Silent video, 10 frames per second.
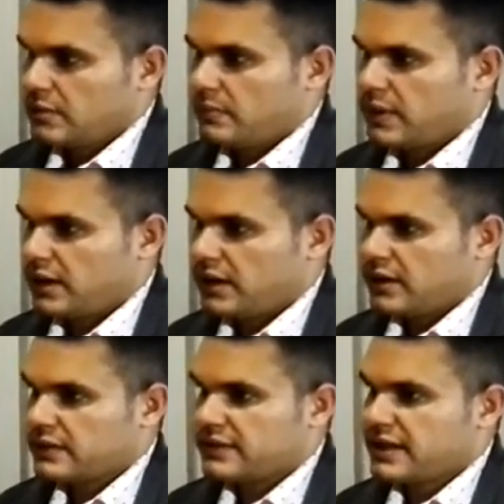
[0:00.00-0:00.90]

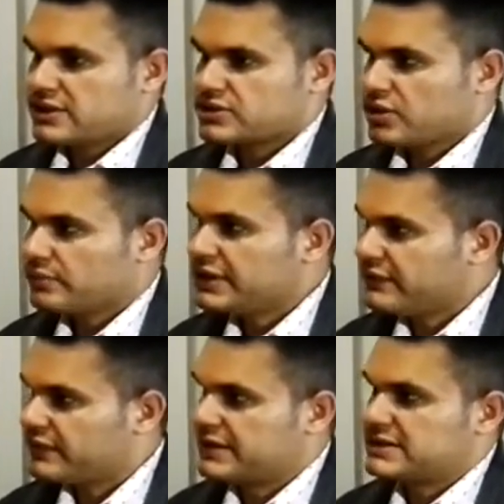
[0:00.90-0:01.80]
But there are some
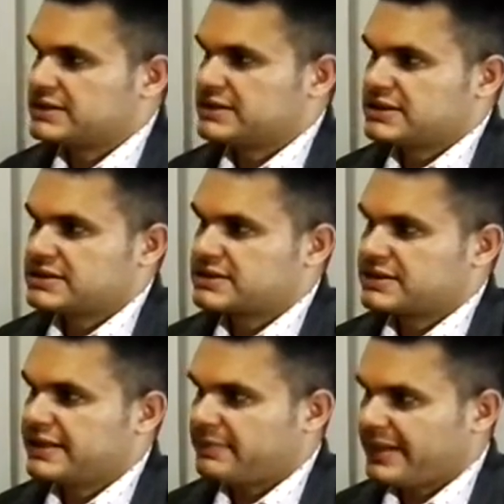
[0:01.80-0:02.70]
differences
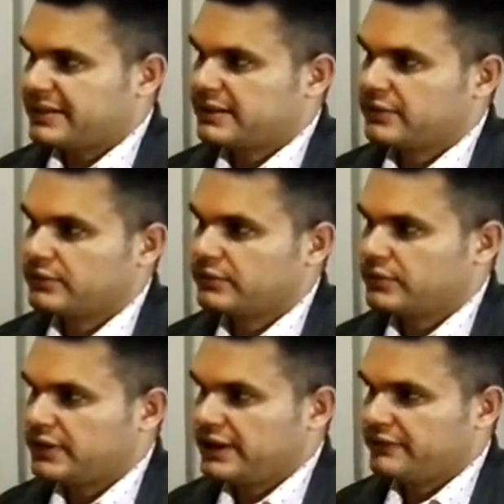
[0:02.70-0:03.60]
depending
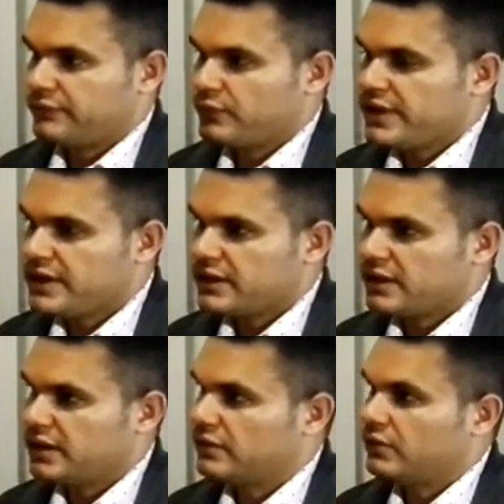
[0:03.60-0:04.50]

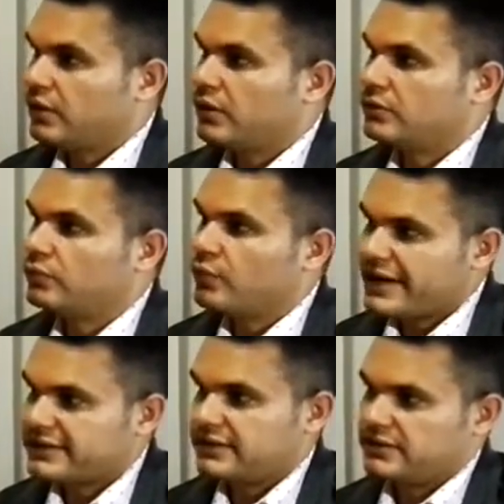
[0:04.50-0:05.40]
on
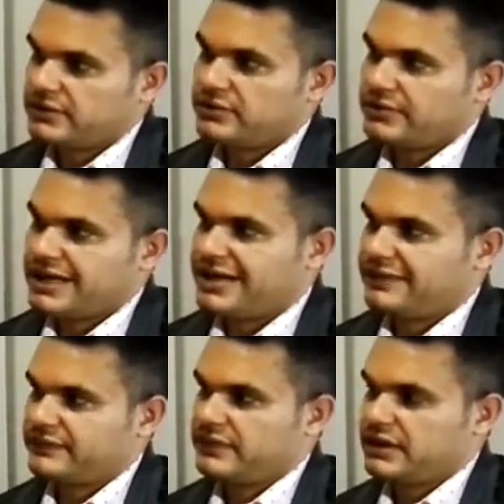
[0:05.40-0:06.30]
whether you
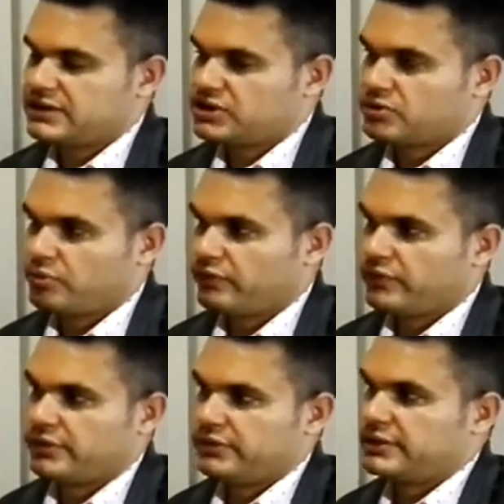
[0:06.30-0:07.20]
have a teaching
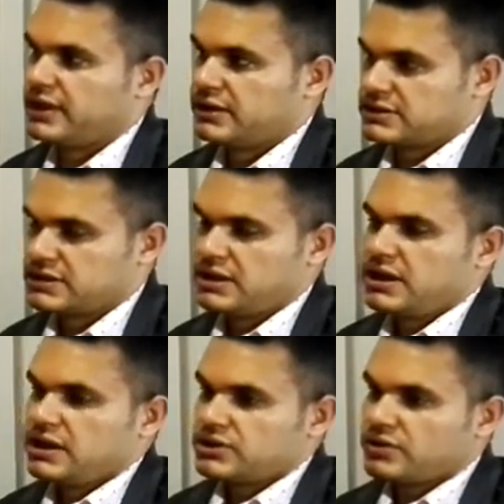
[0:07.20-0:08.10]
portfolio or not.
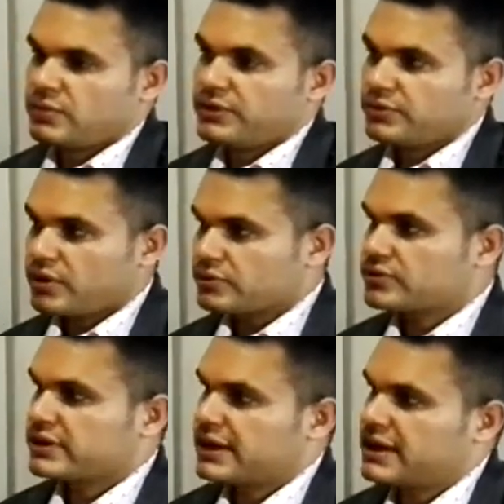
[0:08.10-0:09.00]
So when you go to
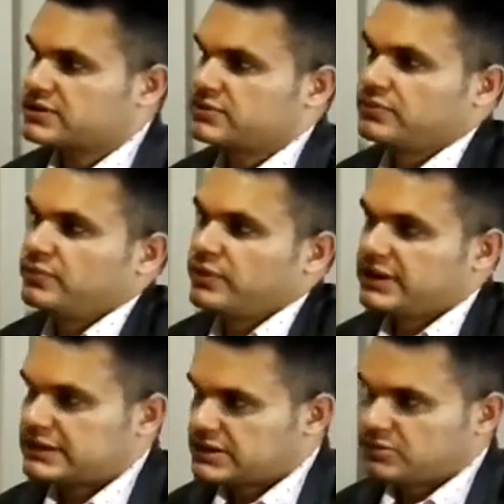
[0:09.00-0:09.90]
the classroom with
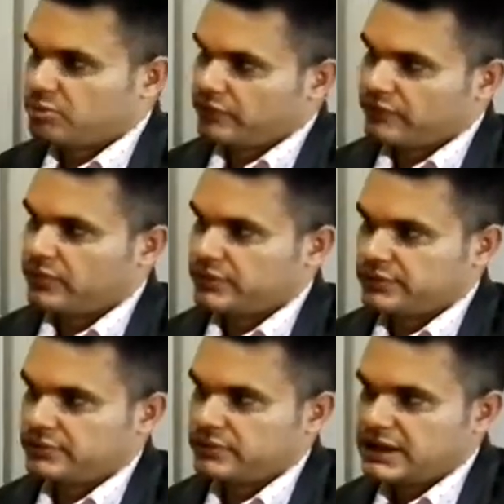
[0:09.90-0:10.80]
a teaching
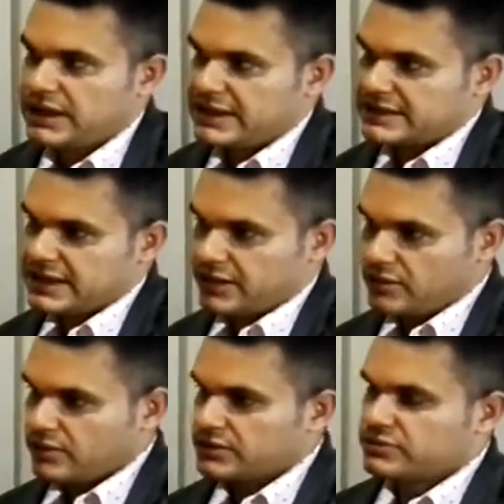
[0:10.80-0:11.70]
portfolio, it's like
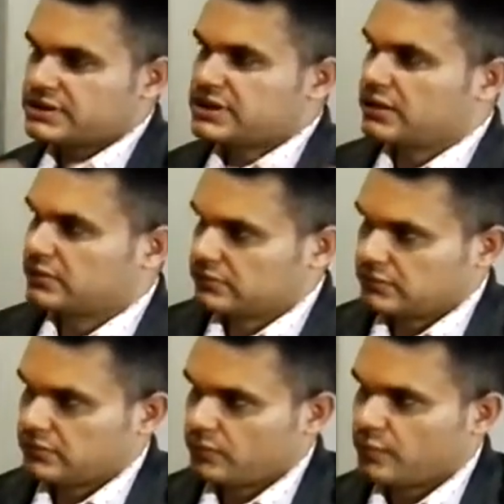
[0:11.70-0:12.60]
going to a jungle
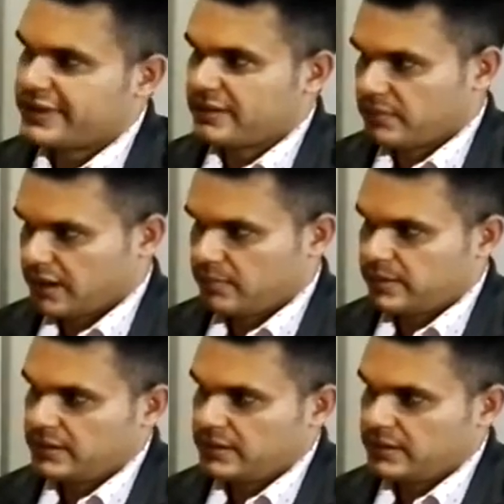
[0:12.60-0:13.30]
with a map.